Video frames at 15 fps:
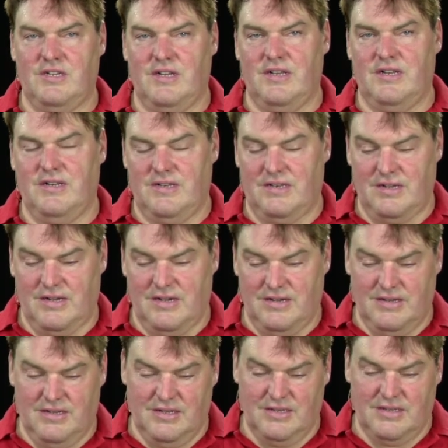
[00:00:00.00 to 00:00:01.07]
and
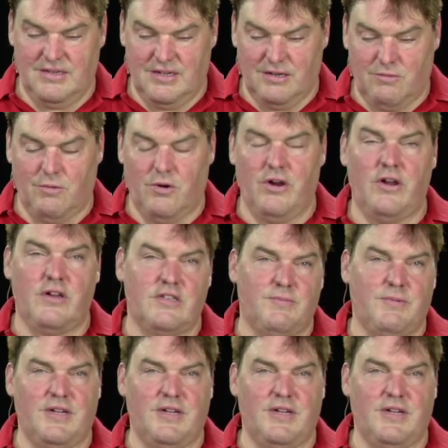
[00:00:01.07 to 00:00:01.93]
it works,